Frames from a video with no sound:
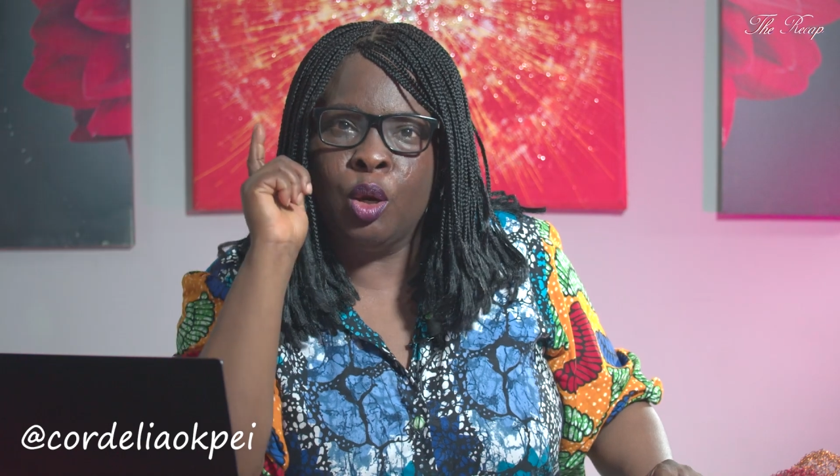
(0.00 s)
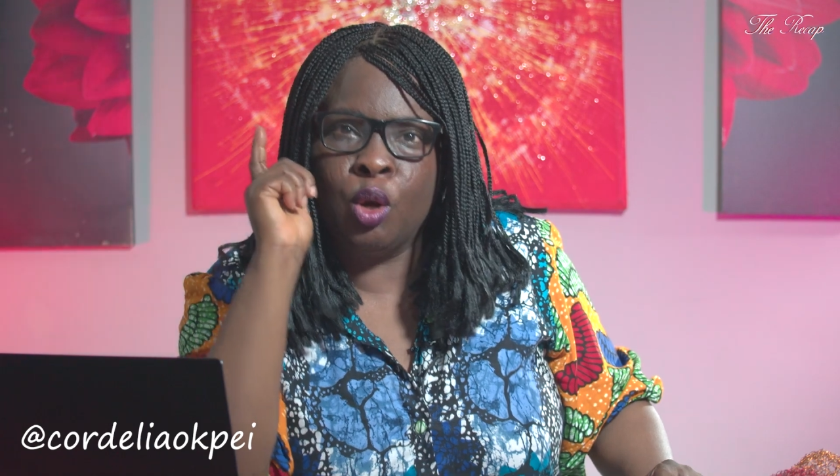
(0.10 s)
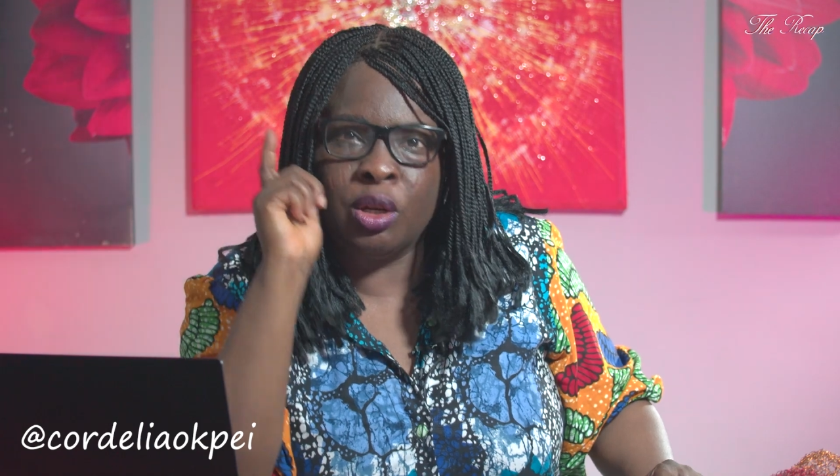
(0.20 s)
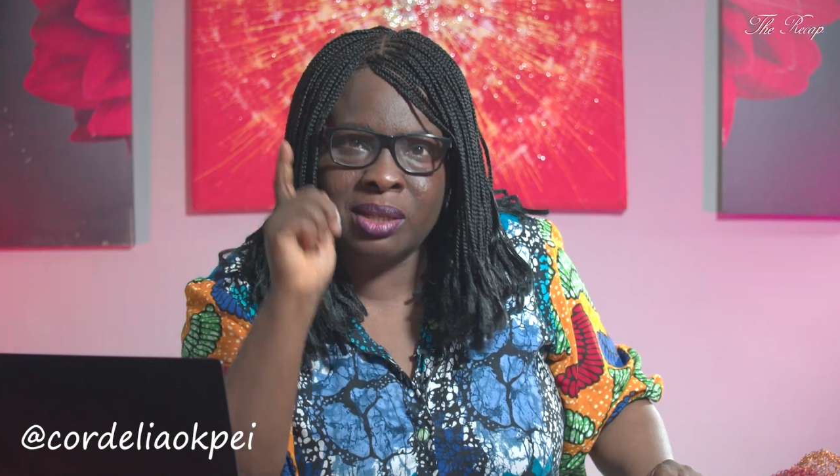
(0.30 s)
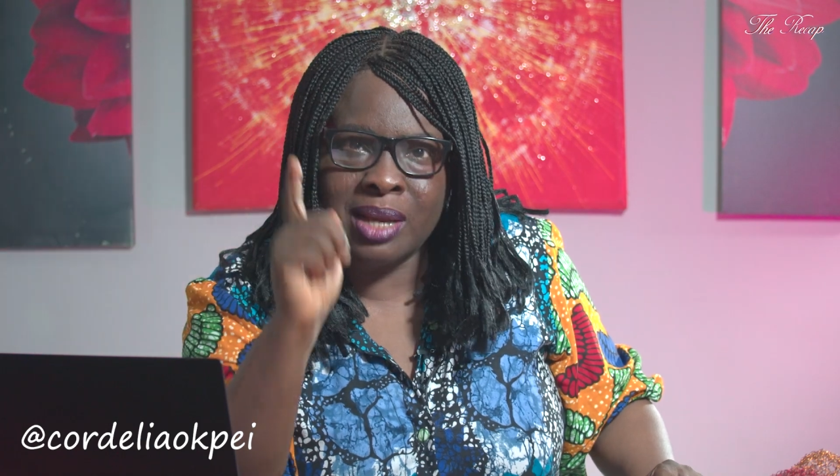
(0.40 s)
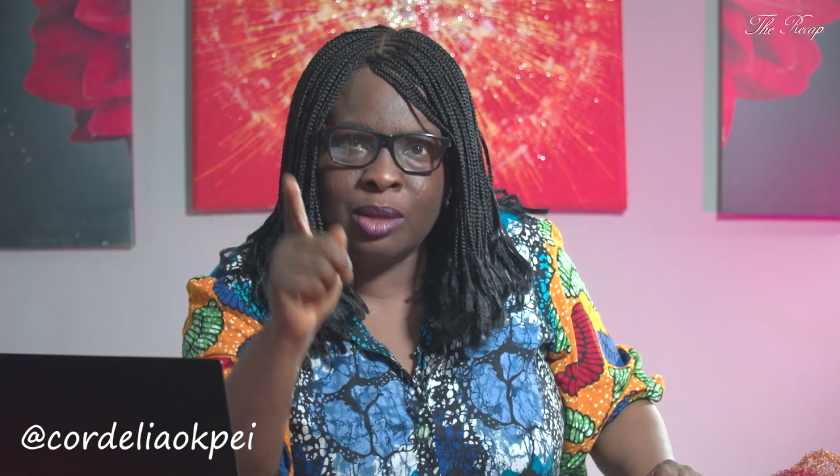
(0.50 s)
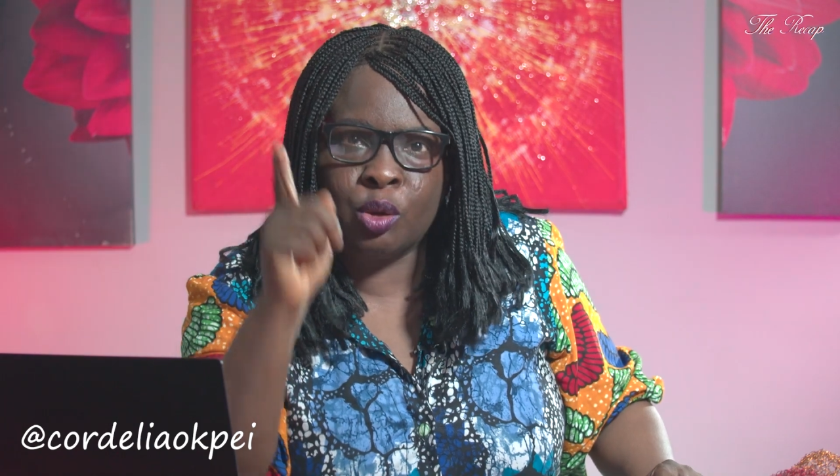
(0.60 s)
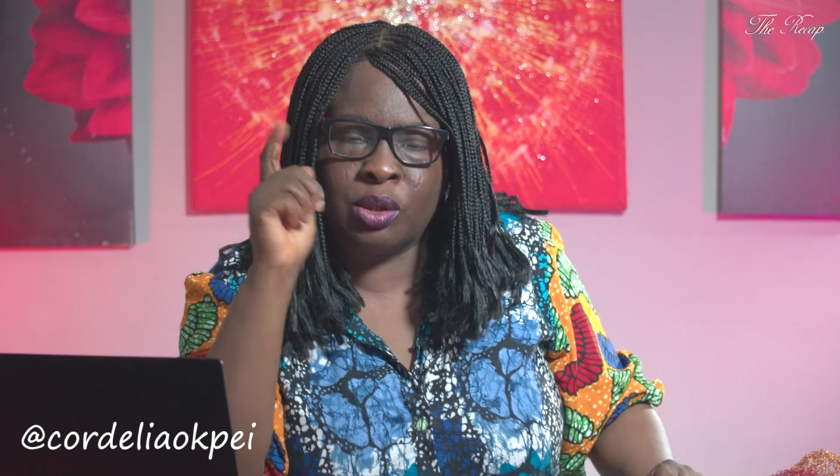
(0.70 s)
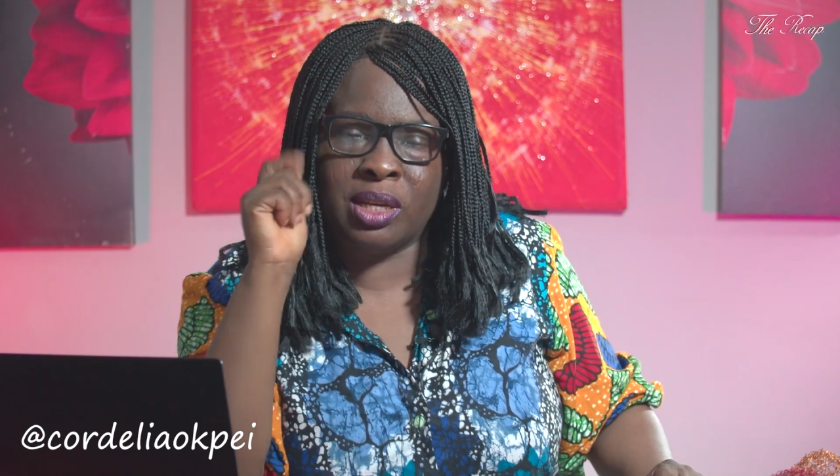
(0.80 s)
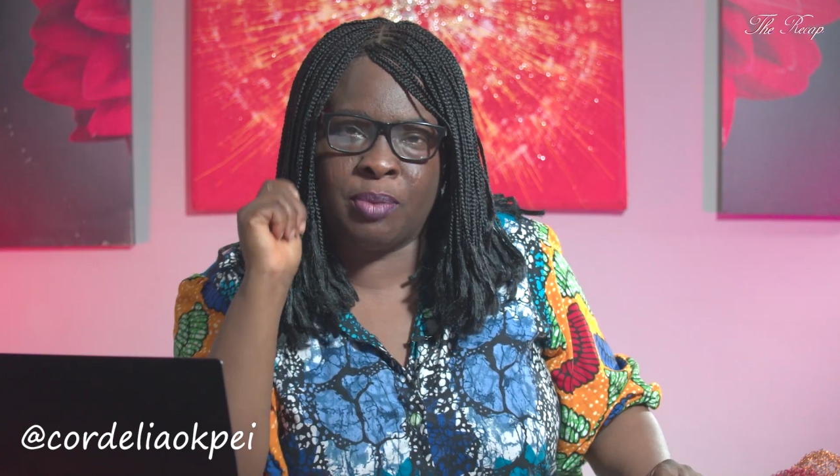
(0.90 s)
No
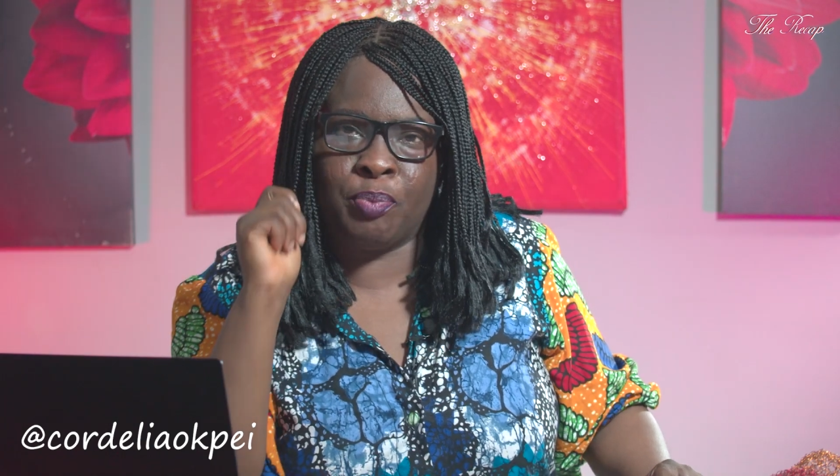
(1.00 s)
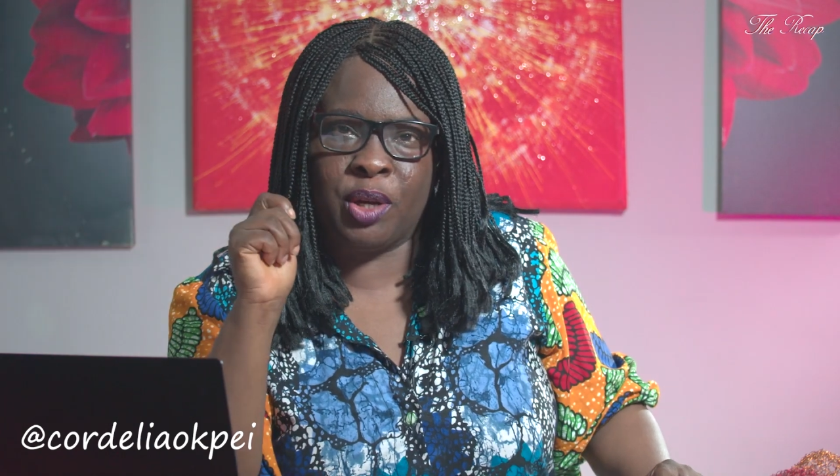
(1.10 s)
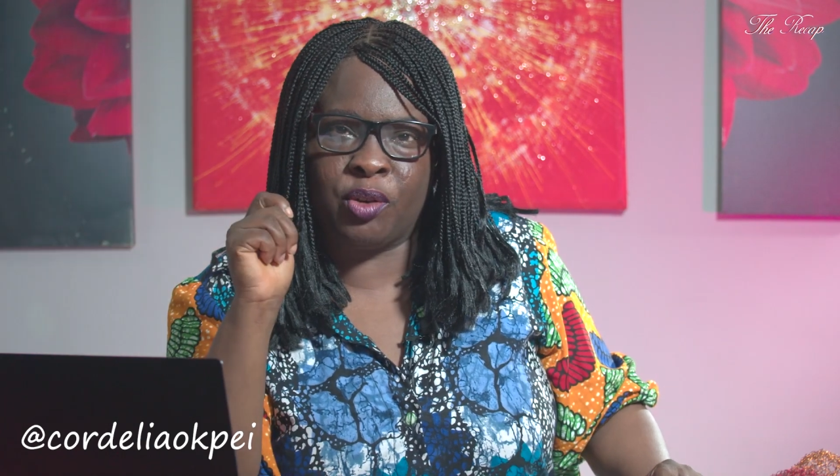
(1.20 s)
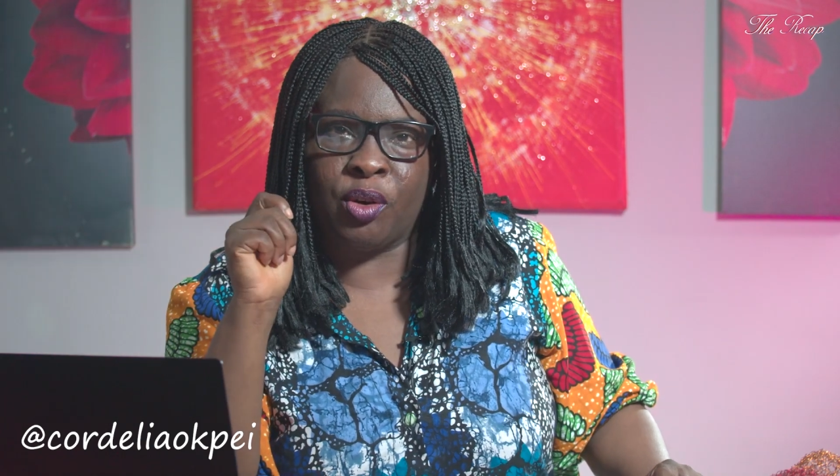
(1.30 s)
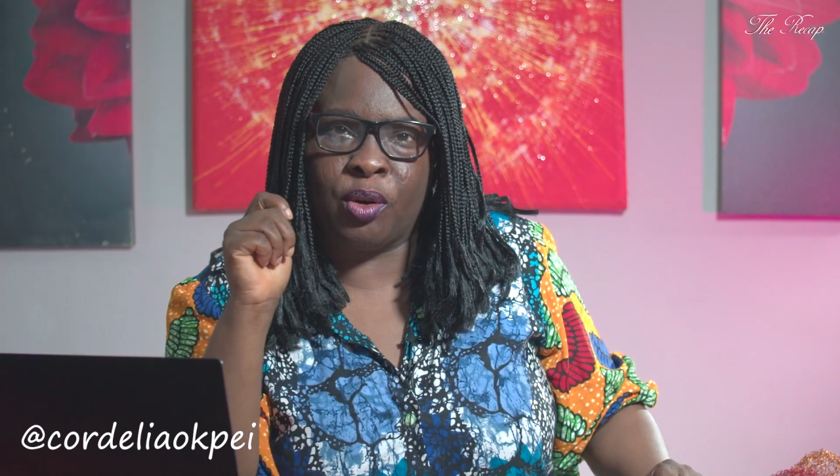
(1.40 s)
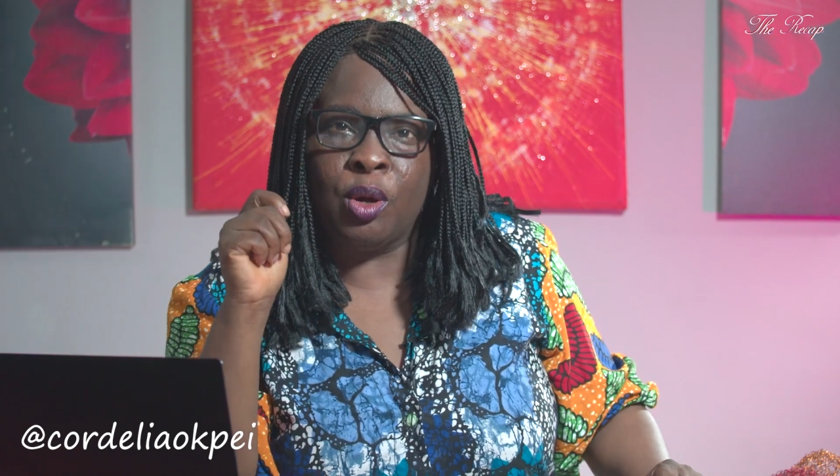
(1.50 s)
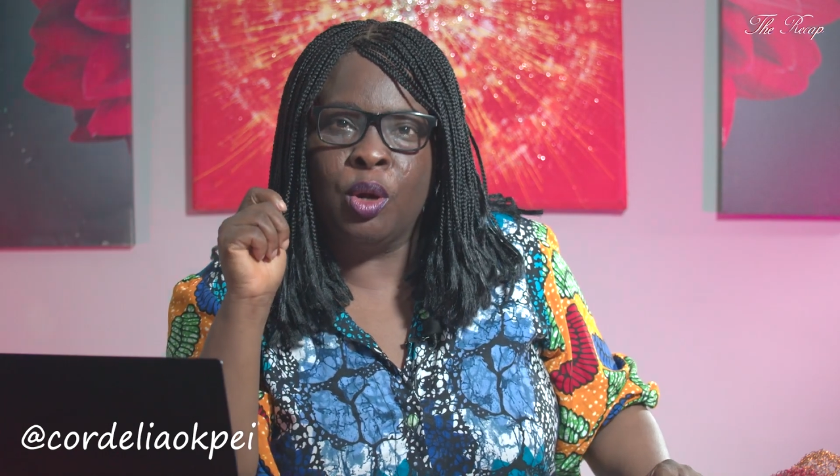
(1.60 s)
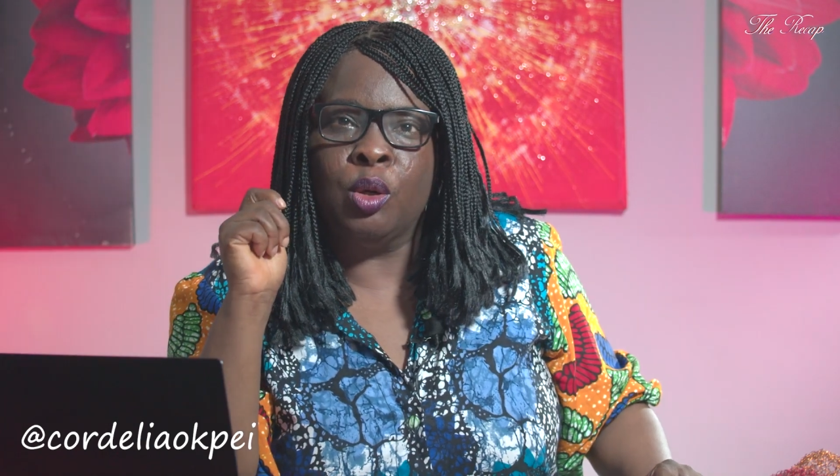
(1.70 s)
stand to take picture.